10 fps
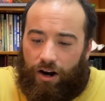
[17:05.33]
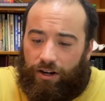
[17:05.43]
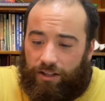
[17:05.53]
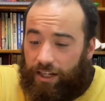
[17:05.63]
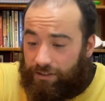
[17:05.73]

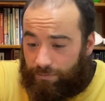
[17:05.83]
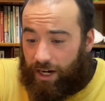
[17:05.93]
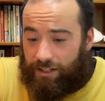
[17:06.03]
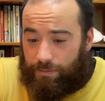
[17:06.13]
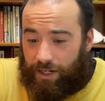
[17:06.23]
Our collective
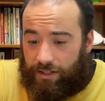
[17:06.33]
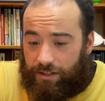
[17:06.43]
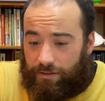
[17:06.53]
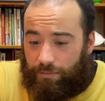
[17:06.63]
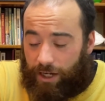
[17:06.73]
mind
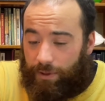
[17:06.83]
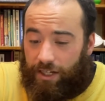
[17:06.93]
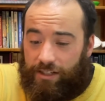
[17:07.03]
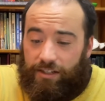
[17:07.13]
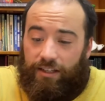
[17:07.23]
space may
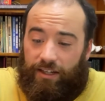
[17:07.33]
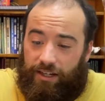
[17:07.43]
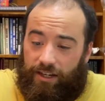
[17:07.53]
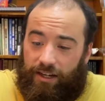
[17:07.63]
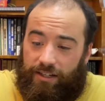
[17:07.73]
be
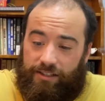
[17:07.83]
easily